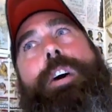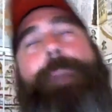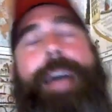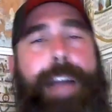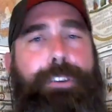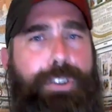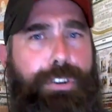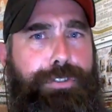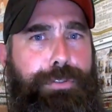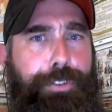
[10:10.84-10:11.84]
my
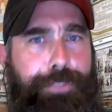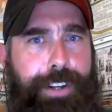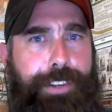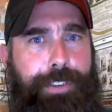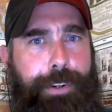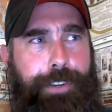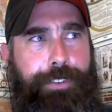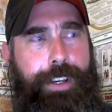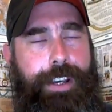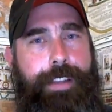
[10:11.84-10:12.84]
agricultural study
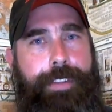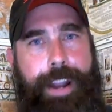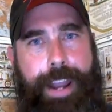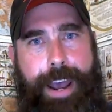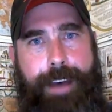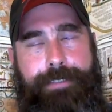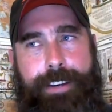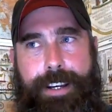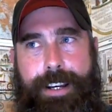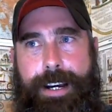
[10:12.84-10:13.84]
series that I have,
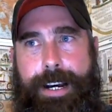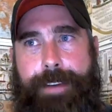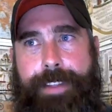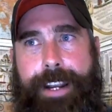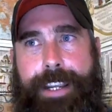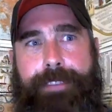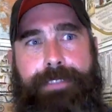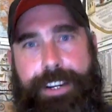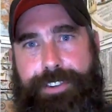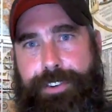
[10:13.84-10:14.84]
uh, that I give
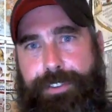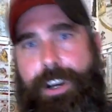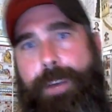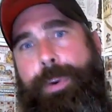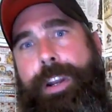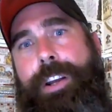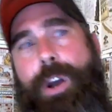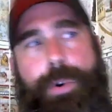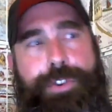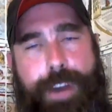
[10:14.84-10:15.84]
lectures on when I
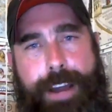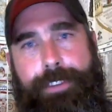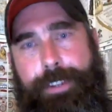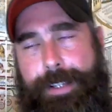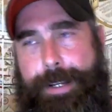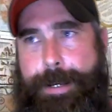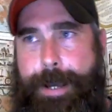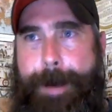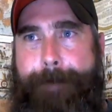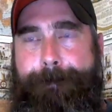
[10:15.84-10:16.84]
go and travel,
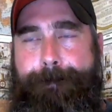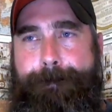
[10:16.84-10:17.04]
um,